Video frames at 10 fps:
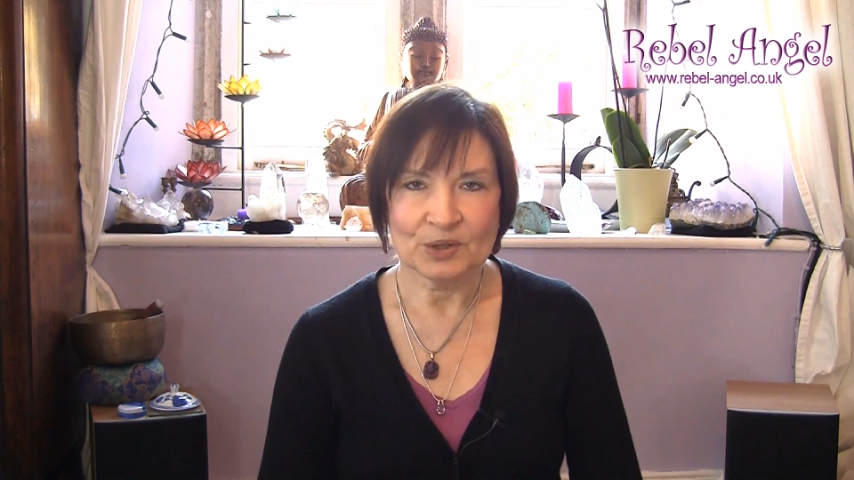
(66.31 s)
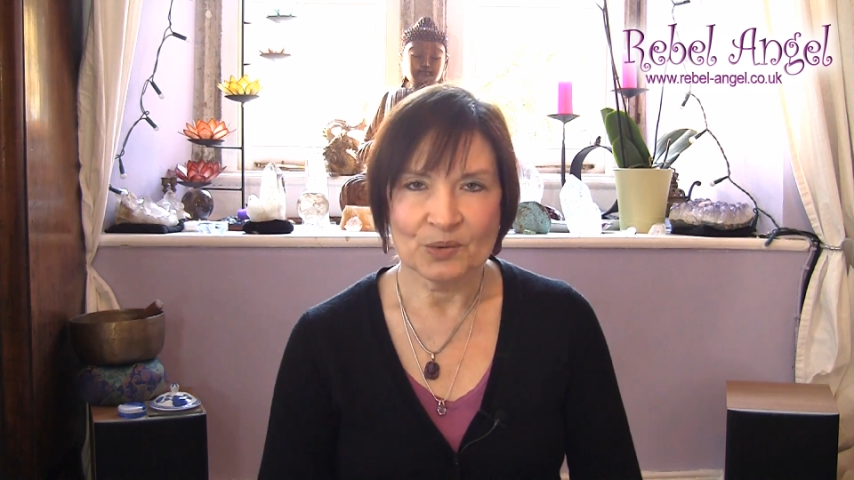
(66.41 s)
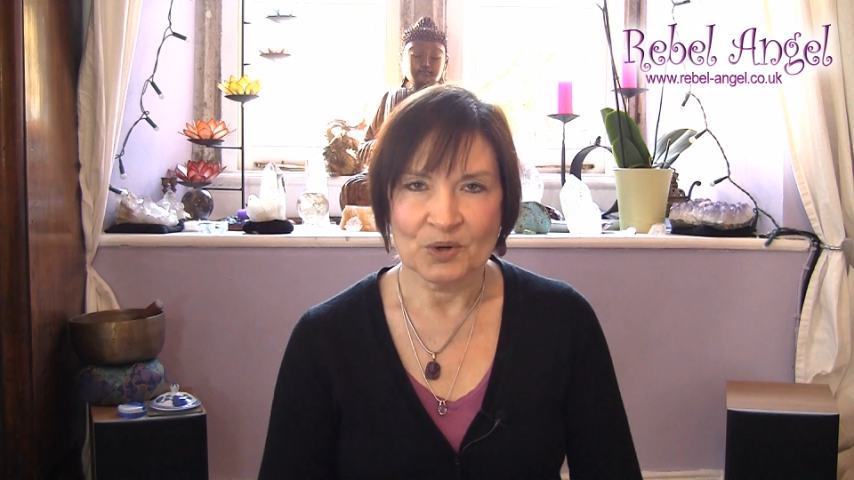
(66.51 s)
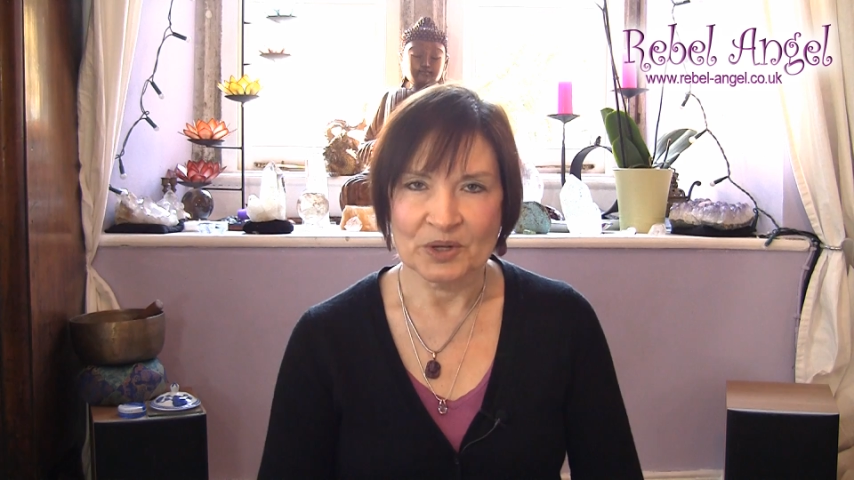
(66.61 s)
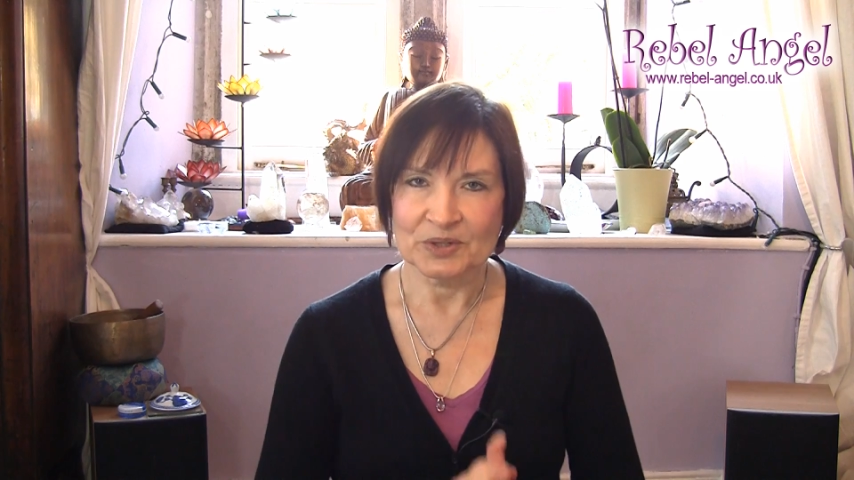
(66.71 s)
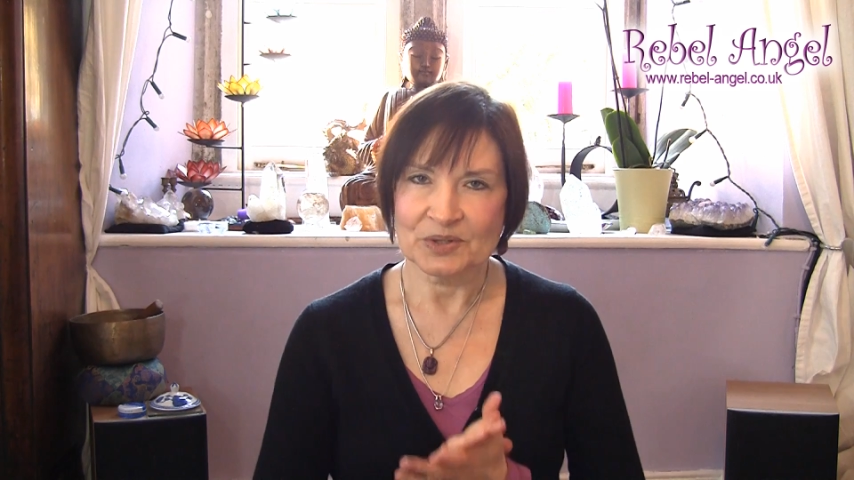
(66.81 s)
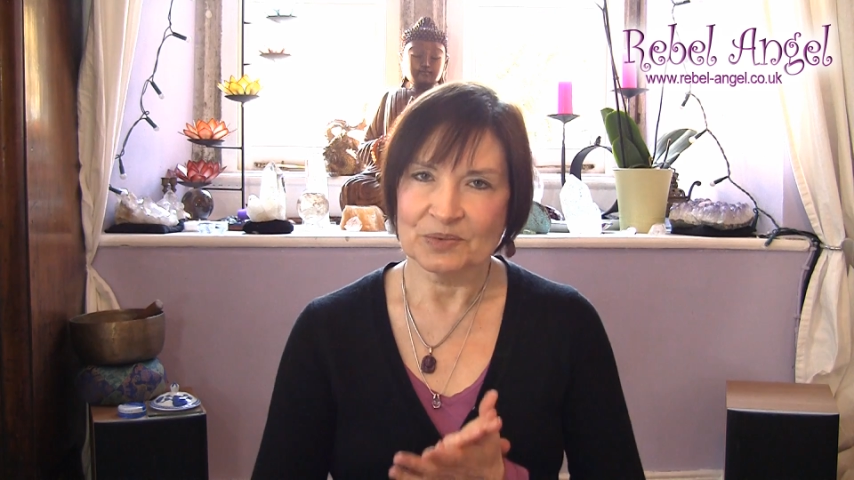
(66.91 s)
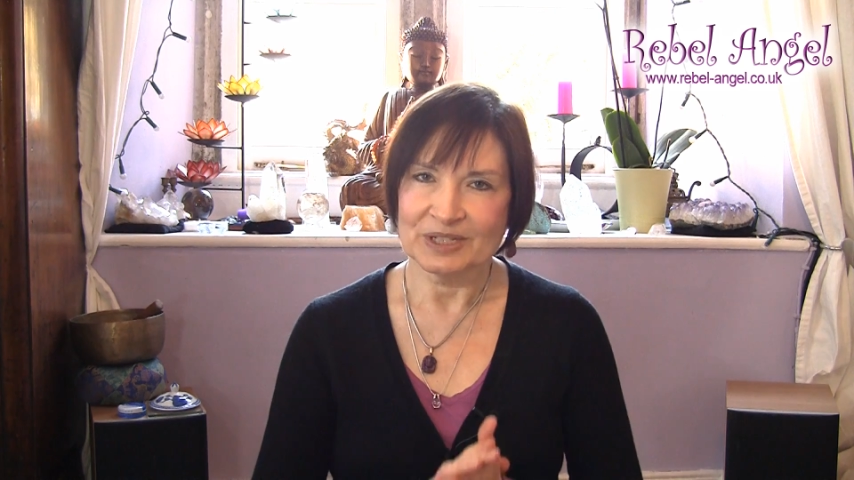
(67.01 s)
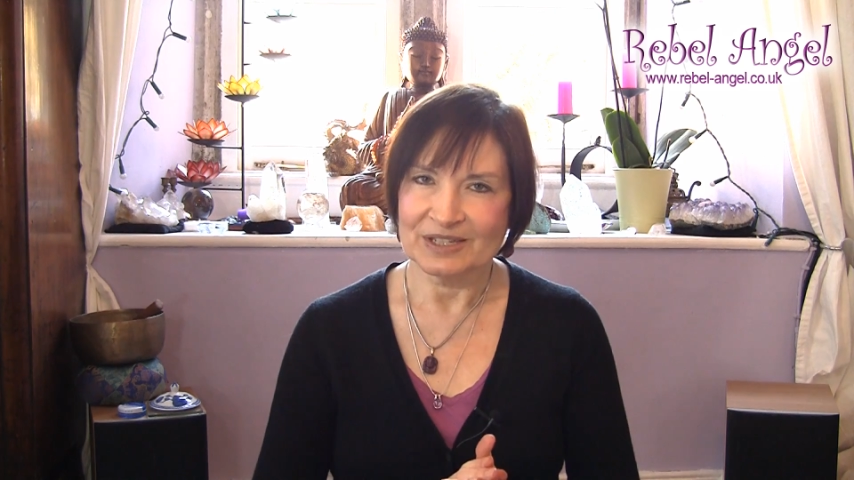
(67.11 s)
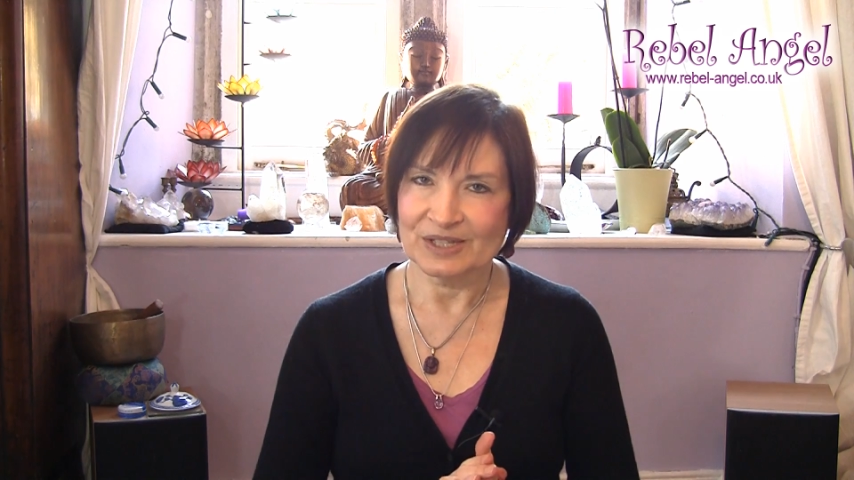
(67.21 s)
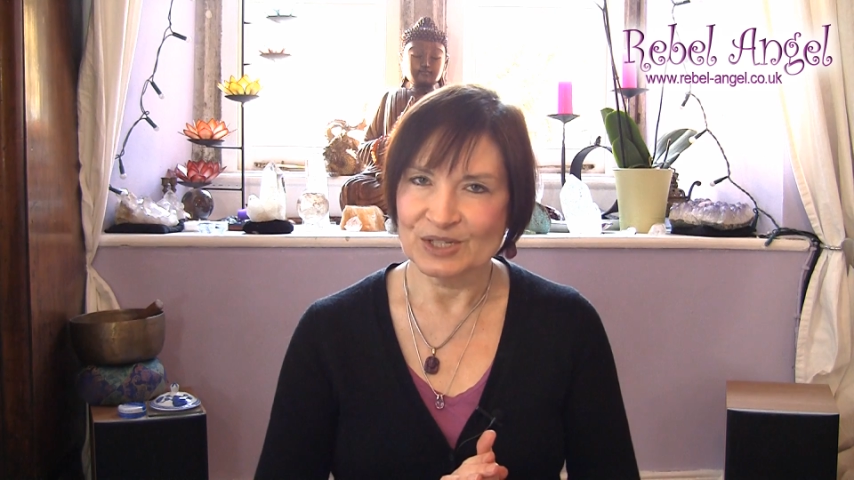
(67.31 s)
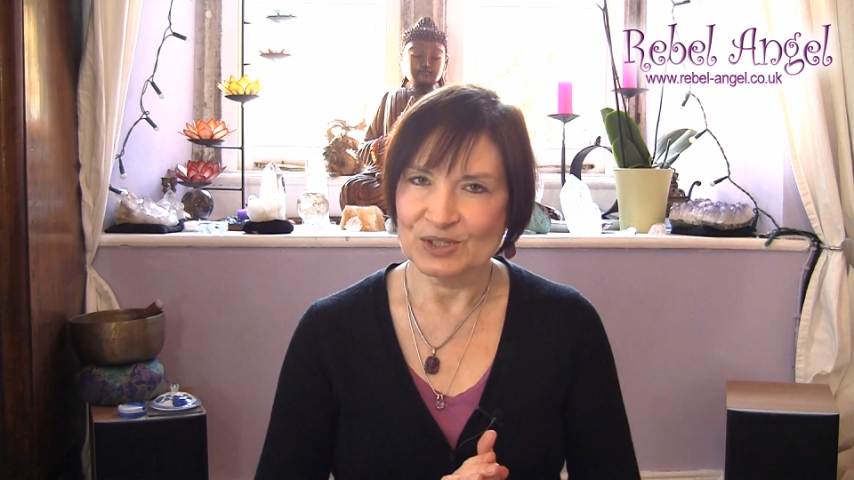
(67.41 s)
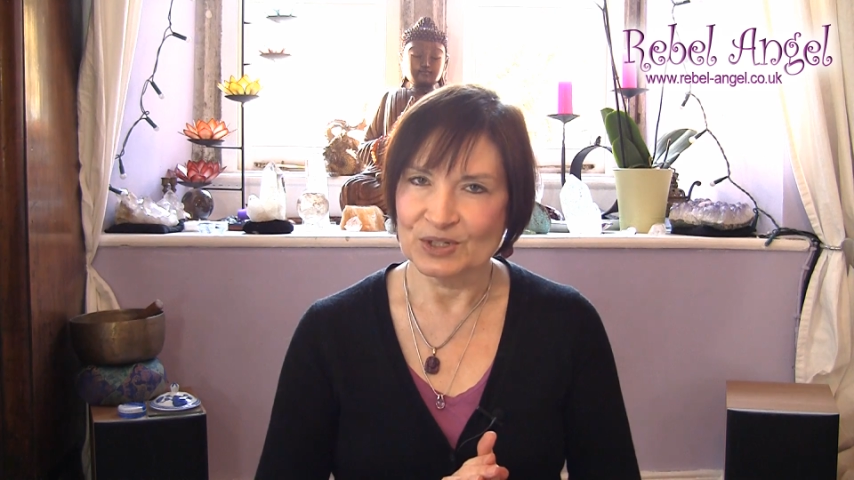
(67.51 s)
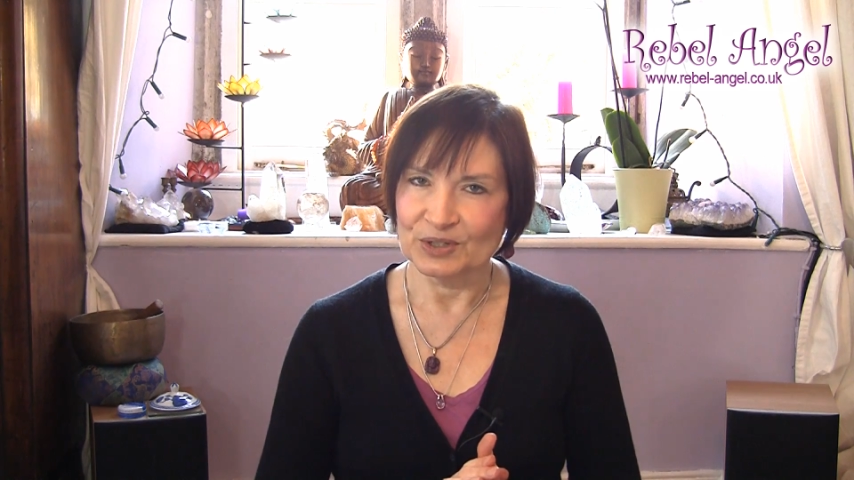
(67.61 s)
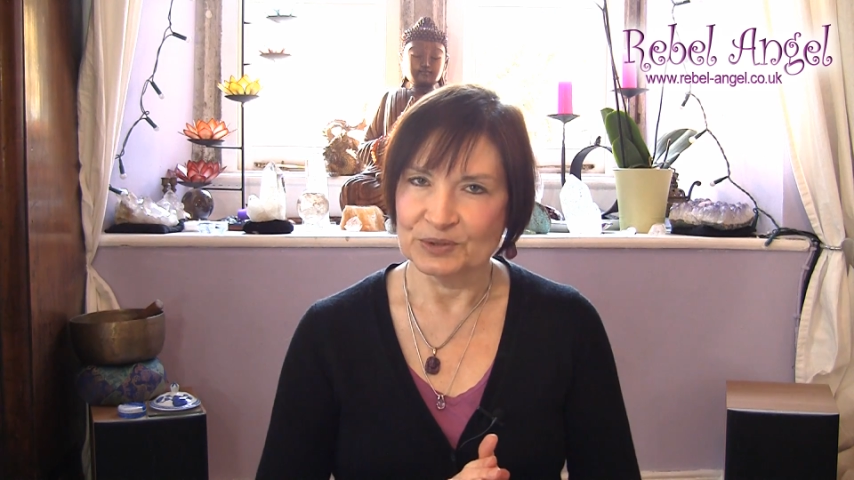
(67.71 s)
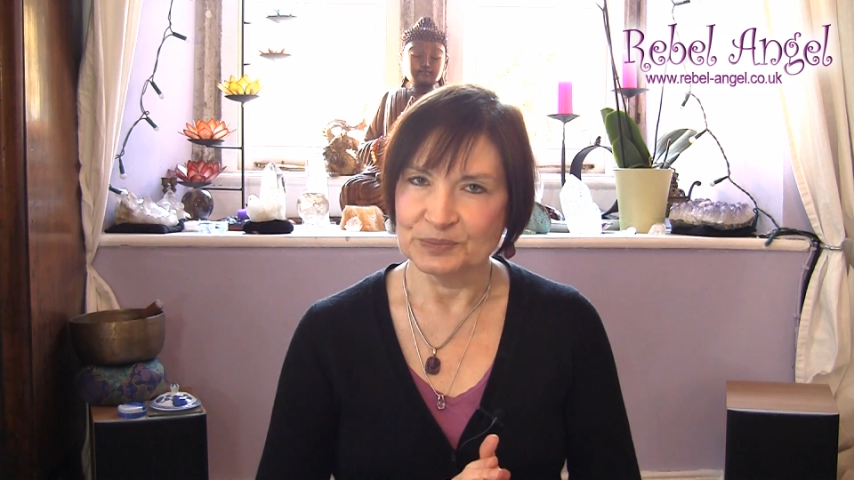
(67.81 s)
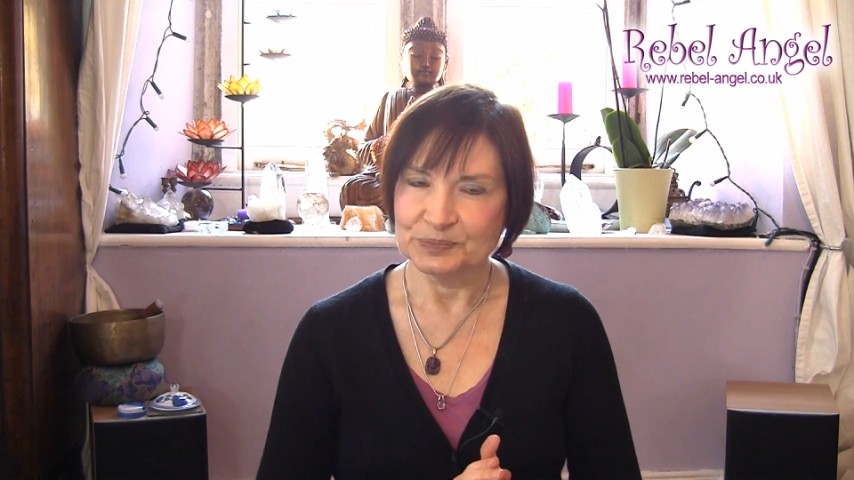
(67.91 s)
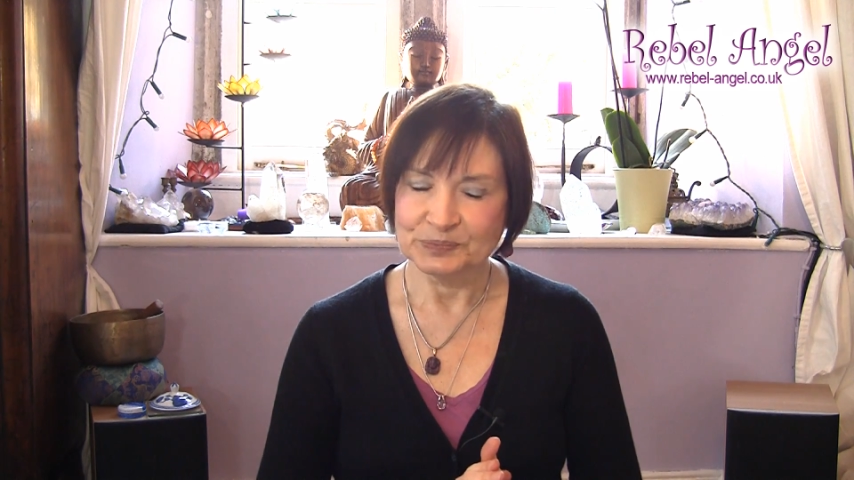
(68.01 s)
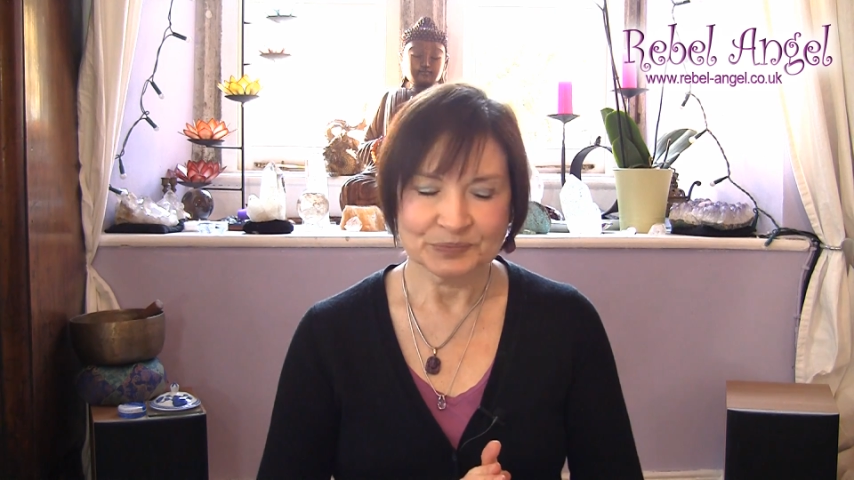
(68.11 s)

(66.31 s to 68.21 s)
quartz, what does it do?